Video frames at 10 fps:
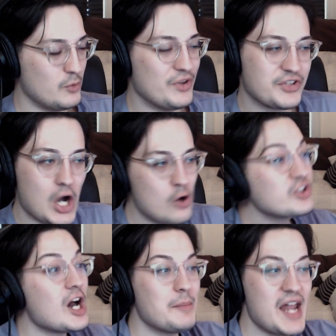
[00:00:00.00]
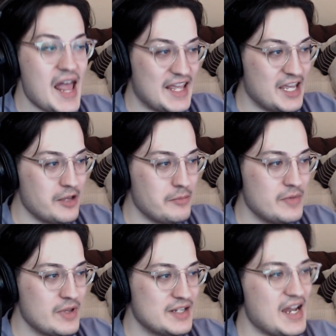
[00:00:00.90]
with Gon coming at
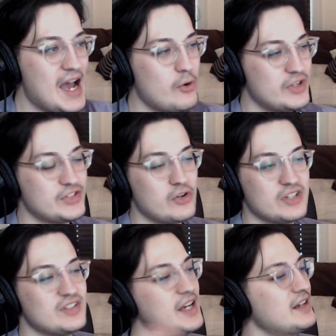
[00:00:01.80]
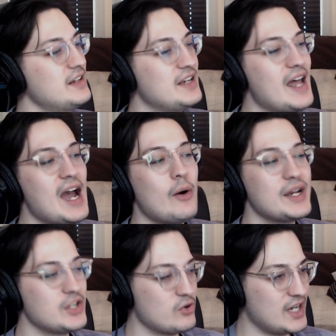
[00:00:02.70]
him, now Hisoka's like, now
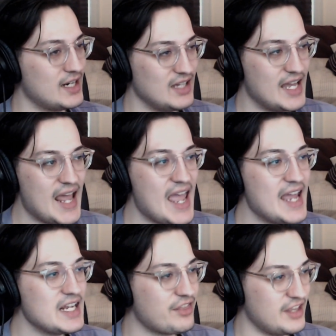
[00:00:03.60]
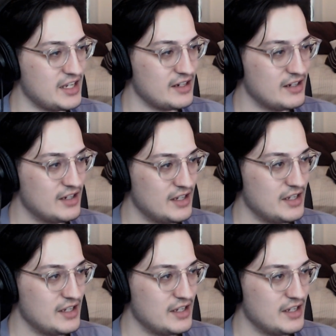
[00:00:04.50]
I don't gotta let anything.